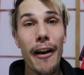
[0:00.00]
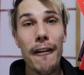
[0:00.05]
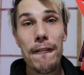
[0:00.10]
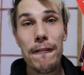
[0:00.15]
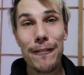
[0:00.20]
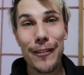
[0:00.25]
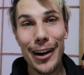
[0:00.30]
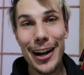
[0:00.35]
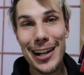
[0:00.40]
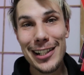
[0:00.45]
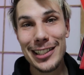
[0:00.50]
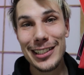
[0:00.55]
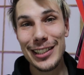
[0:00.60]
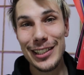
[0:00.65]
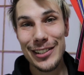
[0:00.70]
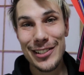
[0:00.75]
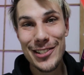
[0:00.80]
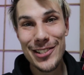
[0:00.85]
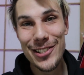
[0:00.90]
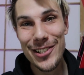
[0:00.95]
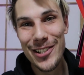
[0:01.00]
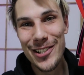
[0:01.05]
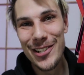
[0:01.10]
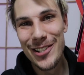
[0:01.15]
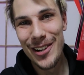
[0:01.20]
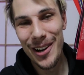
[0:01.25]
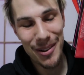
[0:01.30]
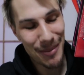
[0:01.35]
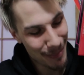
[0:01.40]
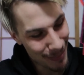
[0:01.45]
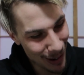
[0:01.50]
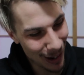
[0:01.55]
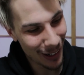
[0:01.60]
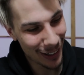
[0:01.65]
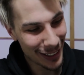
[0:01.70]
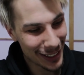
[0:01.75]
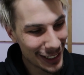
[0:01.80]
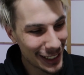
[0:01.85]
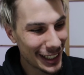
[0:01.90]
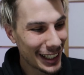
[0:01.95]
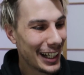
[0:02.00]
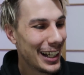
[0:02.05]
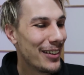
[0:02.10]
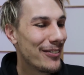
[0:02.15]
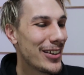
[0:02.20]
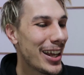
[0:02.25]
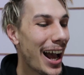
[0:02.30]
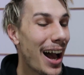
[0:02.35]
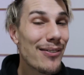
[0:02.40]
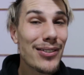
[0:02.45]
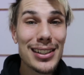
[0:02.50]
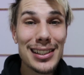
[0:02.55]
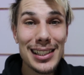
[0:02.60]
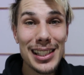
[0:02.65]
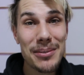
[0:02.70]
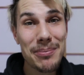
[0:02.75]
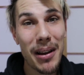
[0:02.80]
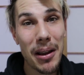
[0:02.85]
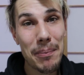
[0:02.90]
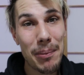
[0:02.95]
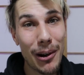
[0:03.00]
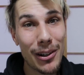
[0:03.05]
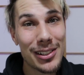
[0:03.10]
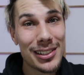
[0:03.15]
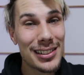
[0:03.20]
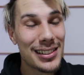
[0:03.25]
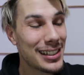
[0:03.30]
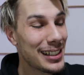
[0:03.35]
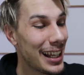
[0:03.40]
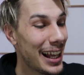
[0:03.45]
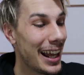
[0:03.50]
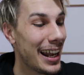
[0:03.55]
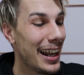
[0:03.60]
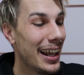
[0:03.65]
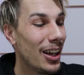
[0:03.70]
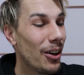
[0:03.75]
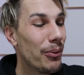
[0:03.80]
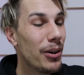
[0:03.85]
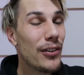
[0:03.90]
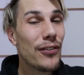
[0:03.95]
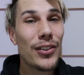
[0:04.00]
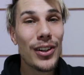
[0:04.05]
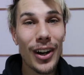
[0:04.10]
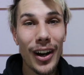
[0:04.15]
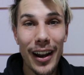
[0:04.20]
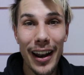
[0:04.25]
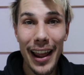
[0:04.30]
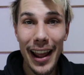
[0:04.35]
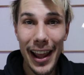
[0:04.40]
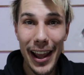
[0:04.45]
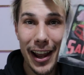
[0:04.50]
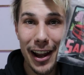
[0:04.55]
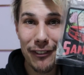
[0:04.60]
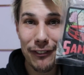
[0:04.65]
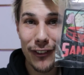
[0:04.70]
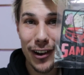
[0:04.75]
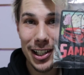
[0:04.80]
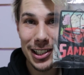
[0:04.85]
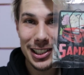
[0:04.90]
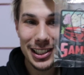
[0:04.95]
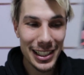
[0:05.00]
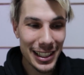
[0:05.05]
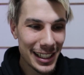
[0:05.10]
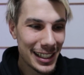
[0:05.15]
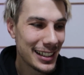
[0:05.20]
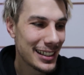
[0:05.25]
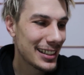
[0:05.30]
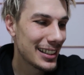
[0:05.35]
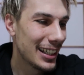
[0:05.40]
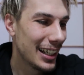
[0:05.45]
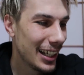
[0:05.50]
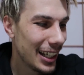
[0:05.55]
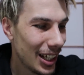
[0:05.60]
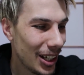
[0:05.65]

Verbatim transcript: Fresh new merch. If you haven't seen my posts yet, we've got air fresheners,